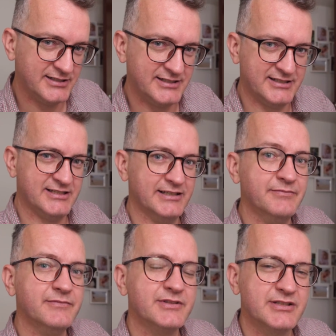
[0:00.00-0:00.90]

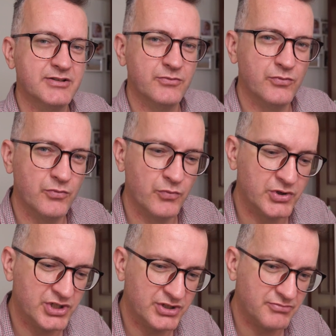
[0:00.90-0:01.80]
systems,
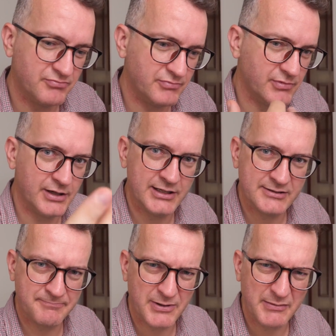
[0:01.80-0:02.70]
which
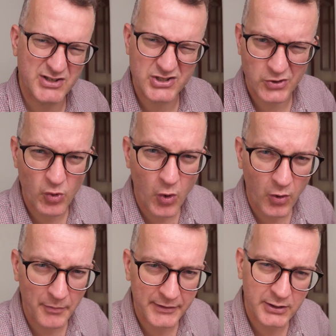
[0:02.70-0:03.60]
is pretty much the
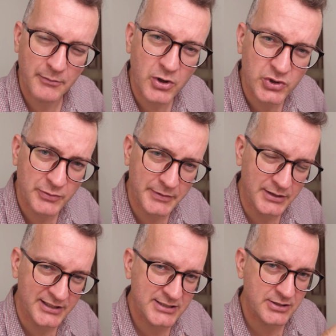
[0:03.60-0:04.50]
norm in commercial
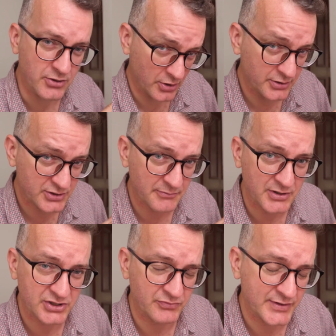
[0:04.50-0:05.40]
buildings, not so
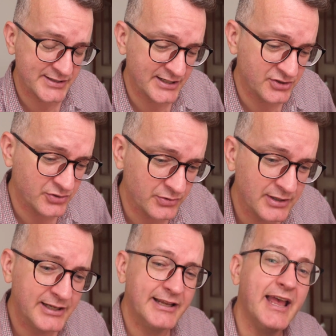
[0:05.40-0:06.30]
much in residential.
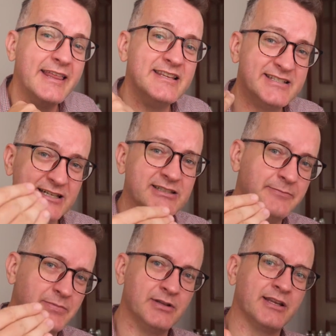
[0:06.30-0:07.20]
And these
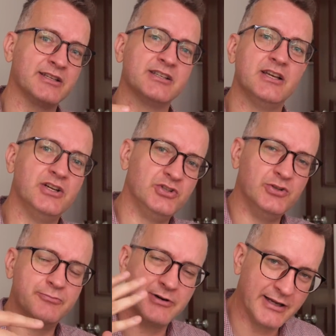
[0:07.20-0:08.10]
ducted buildings
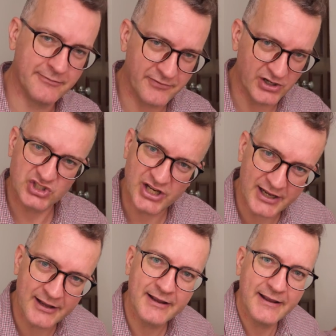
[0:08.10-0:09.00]
do bring in fresh
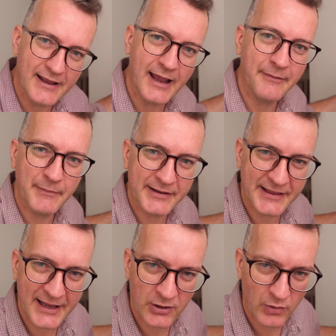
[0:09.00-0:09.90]
air and make
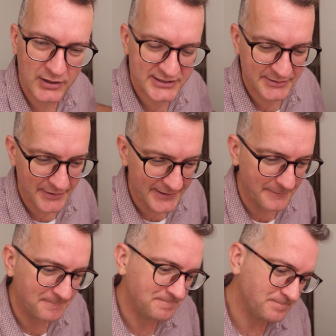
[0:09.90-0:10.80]
the air quality better.
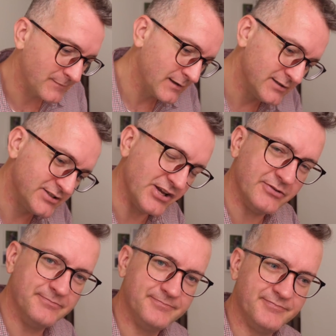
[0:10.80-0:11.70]

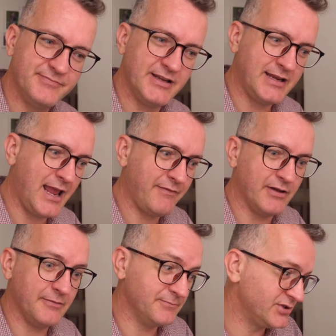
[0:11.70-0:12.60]
So there you have it.
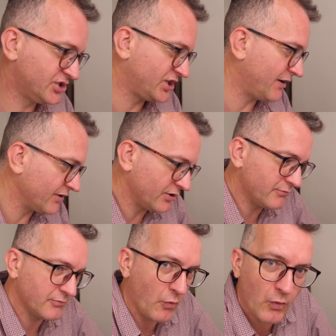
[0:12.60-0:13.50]
I'm just
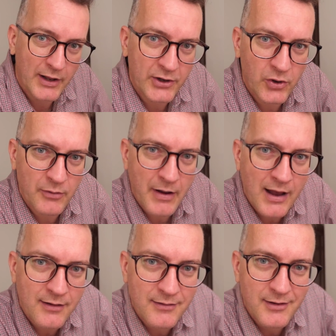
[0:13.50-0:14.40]
sharing all I know
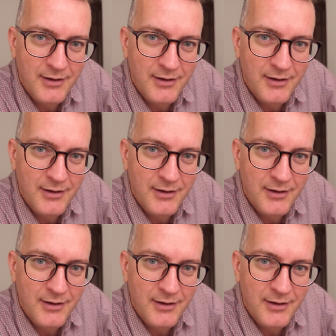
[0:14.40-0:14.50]
about